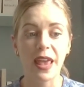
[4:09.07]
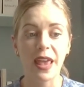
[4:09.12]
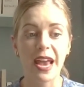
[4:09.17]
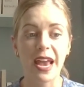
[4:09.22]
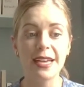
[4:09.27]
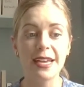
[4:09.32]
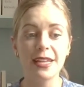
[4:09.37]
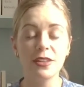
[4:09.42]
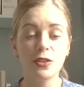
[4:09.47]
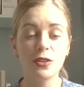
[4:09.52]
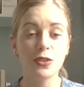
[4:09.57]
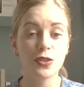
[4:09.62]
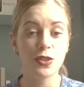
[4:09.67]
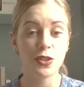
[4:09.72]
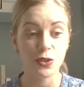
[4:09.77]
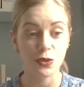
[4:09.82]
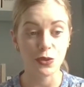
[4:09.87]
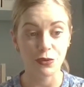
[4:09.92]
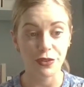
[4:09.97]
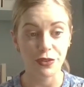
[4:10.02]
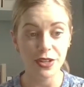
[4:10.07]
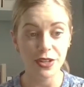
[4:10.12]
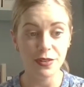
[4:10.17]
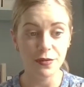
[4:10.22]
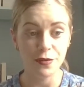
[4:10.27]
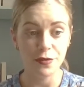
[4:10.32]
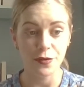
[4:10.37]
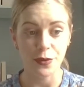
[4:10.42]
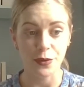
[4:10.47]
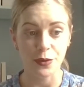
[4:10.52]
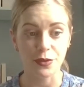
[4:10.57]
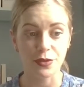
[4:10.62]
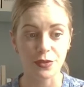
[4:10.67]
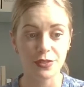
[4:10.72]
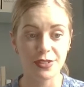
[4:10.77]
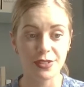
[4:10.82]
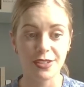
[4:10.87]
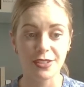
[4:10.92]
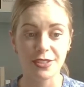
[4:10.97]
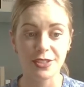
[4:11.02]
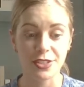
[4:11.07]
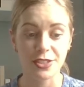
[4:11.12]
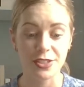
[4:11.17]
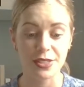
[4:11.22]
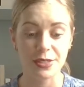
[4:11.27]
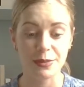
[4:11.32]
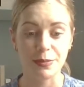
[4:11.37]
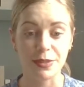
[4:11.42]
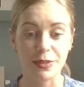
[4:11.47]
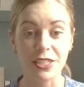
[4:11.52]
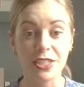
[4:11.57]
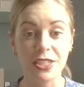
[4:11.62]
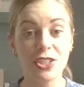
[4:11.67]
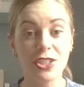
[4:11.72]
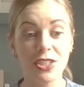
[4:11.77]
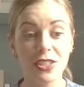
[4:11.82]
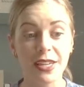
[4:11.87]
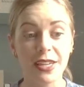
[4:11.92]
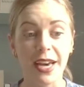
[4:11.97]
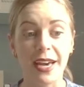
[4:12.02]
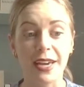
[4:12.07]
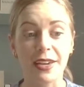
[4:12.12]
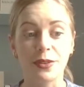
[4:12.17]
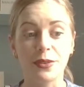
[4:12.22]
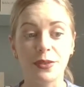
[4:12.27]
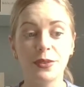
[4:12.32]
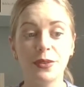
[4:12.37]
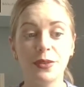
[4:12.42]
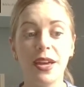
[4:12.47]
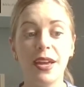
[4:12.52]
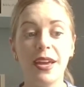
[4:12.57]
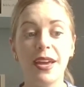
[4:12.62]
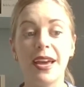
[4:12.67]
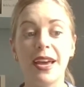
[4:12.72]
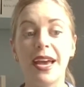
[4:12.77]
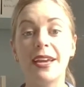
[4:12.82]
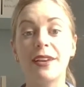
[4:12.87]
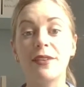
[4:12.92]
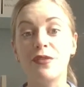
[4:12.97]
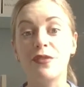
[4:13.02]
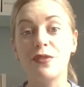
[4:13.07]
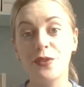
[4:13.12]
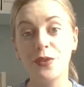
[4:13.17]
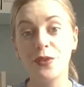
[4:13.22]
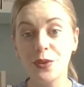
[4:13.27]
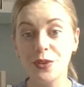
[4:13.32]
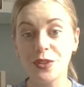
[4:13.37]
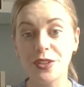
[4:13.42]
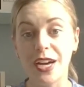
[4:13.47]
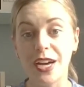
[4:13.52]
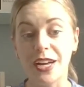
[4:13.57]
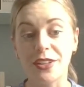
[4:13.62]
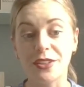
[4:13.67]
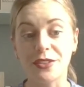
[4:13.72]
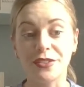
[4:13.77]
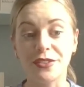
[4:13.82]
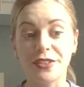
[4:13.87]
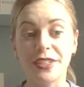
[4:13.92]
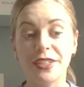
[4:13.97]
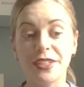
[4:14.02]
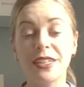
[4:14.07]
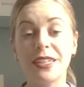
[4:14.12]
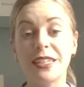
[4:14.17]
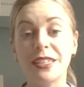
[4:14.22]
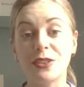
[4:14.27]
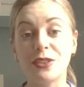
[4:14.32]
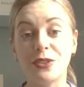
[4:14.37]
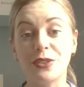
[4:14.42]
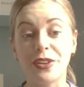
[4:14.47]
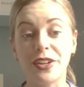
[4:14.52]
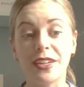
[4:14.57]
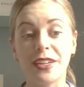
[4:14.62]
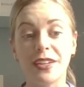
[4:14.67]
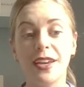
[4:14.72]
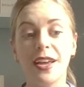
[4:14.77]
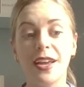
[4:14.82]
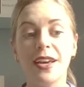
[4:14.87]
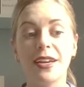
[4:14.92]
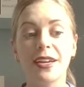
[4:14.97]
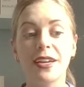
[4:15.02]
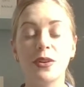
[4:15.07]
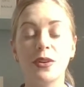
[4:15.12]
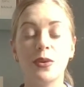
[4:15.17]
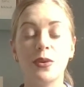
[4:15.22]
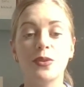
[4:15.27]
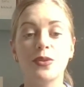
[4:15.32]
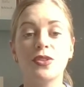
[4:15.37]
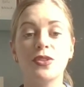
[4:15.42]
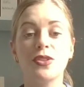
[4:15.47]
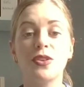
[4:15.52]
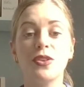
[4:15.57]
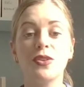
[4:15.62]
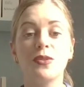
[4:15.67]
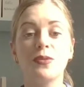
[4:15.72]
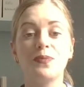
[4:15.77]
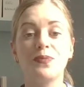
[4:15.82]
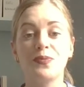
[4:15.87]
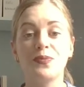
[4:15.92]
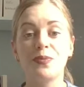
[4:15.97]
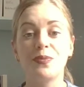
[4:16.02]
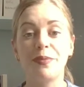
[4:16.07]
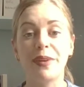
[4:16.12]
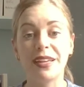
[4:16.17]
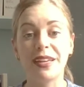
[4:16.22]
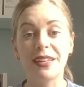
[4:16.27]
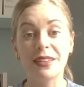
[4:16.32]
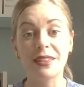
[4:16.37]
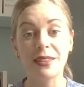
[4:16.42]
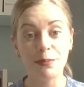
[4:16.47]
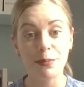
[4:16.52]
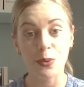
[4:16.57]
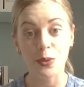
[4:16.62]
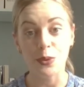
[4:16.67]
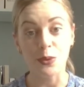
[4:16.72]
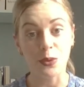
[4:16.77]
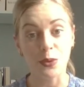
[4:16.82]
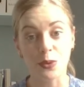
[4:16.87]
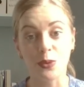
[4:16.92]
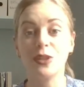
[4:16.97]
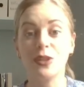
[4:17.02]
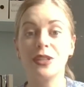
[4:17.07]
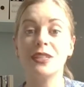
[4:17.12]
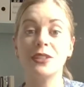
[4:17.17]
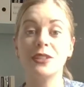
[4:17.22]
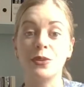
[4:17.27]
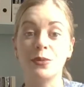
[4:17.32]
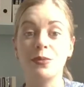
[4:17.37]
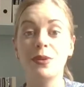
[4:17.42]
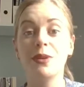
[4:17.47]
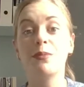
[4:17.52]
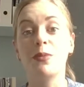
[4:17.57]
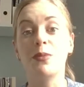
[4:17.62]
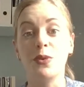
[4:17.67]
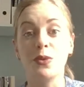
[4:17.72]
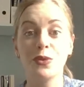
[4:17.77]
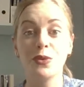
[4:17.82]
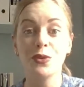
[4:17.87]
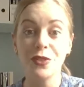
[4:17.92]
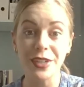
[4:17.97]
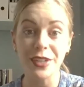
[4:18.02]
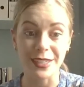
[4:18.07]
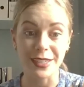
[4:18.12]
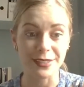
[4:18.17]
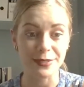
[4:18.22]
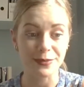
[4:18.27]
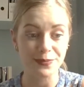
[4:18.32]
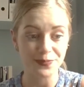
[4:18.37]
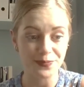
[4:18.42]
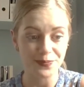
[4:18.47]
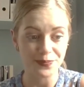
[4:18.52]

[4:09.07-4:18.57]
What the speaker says: Eating lots of green foods such as spinach and kale and food colouring in green can also make the poo look a little bit more green.